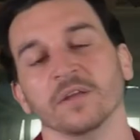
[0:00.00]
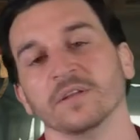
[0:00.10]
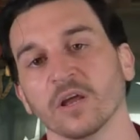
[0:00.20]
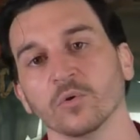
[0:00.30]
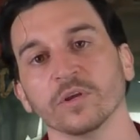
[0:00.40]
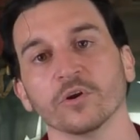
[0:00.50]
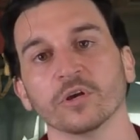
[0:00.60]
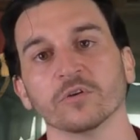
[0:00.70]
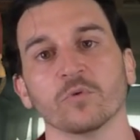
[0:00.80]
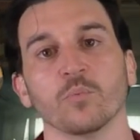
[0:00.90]
Not only are you
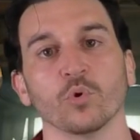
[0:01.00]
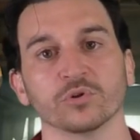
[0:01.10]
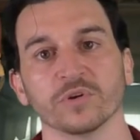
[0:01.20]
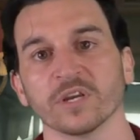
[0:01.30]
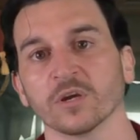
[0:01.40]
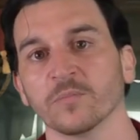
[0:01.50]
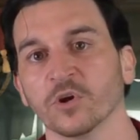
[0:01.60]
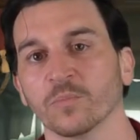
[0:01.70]
going to report your income here,